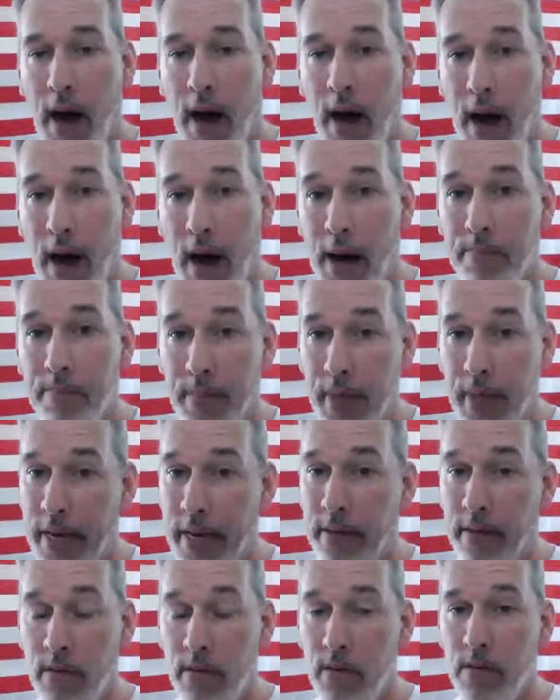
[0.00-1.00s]

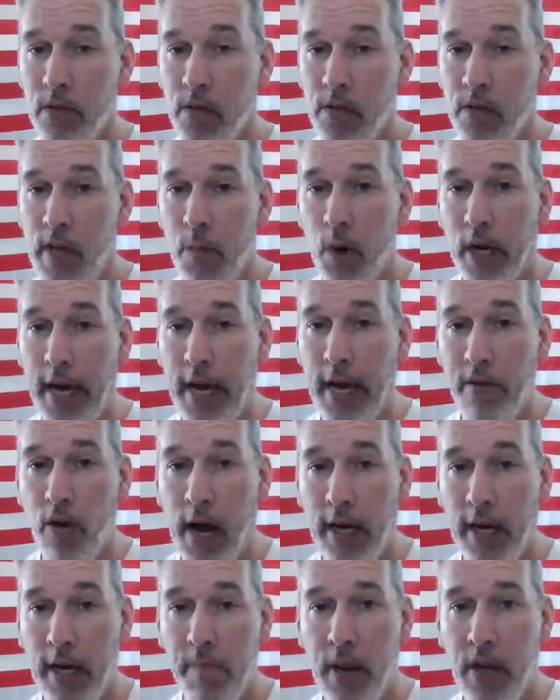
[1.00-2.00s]
and somewhat
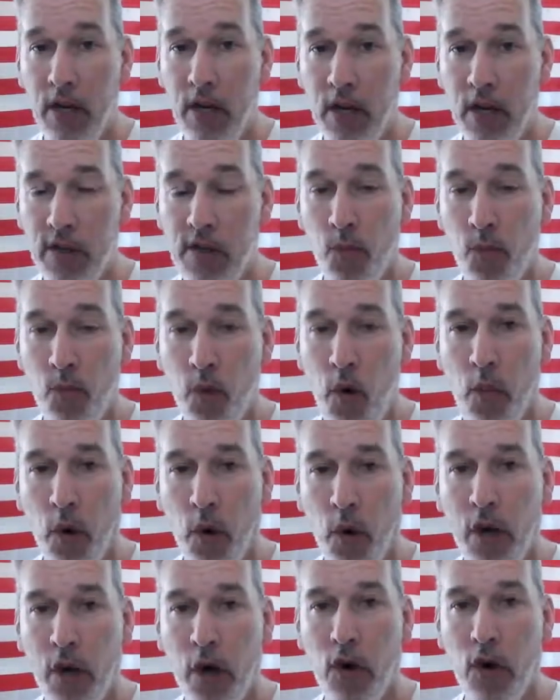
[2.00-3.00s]
ironic because of
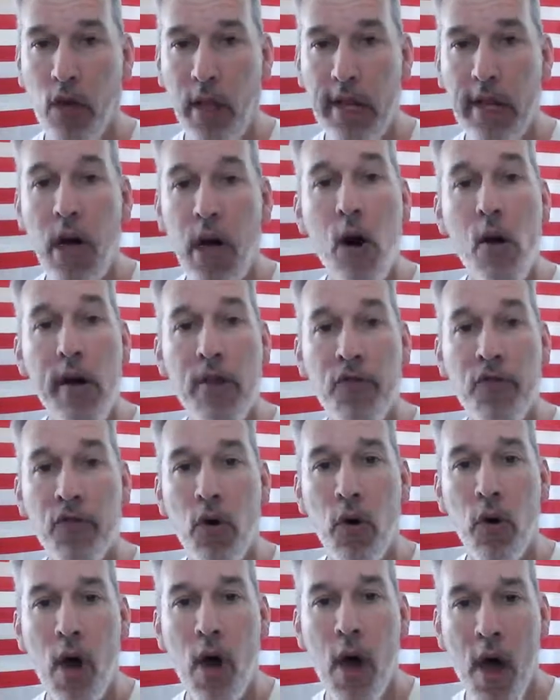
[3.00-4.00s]
what we're currently going
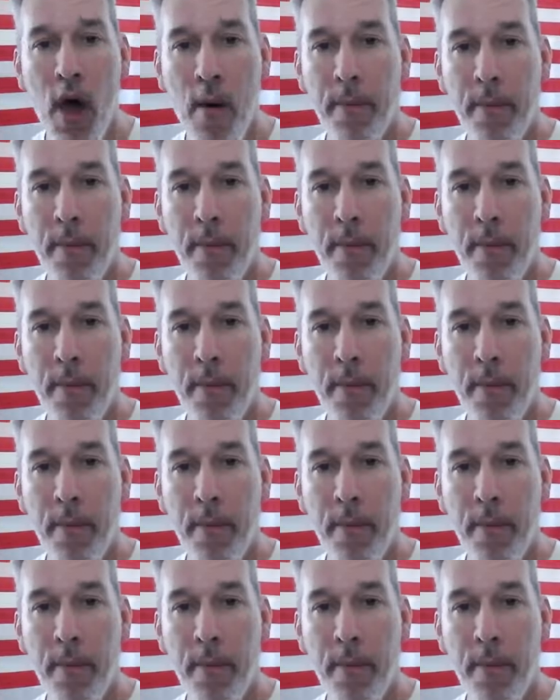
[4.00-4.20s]
through.